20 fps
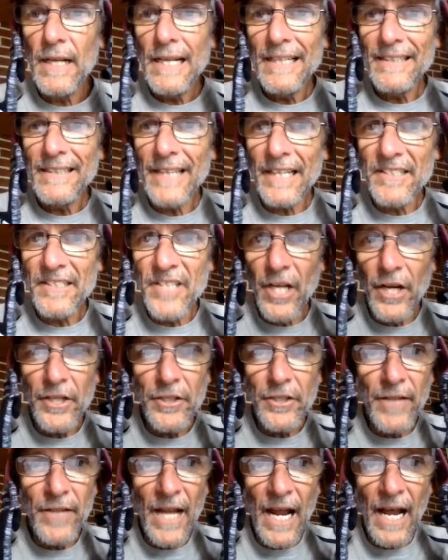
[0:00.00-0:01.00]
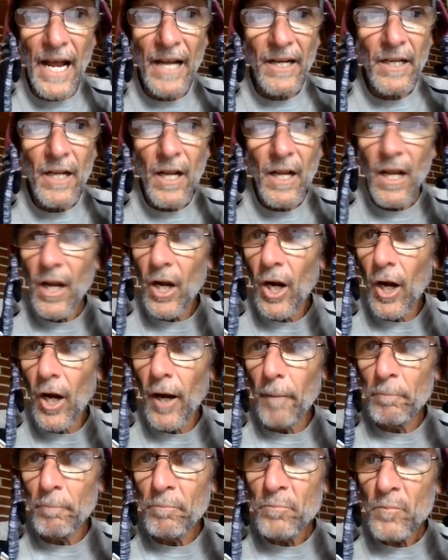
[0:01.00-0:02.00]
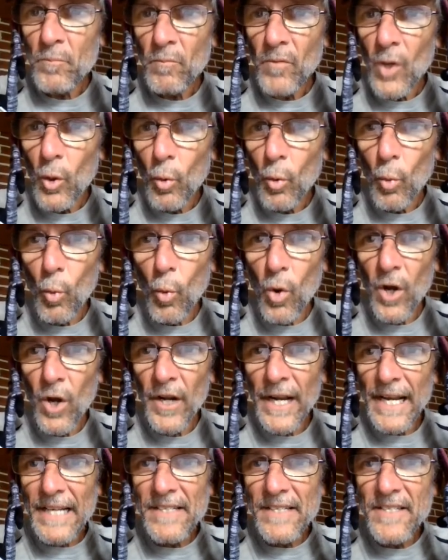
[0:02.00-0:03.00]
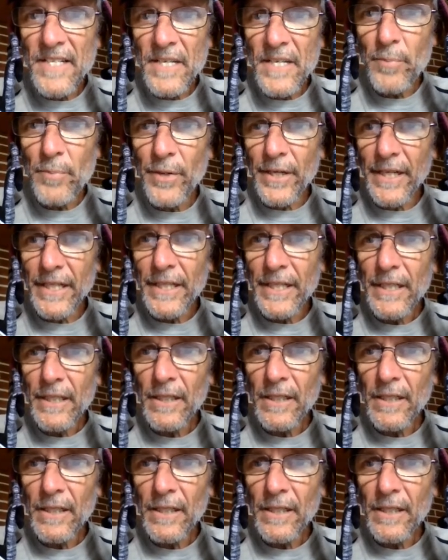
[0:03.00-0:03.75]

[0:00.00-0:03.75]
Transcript: They tell you that 1 ATP,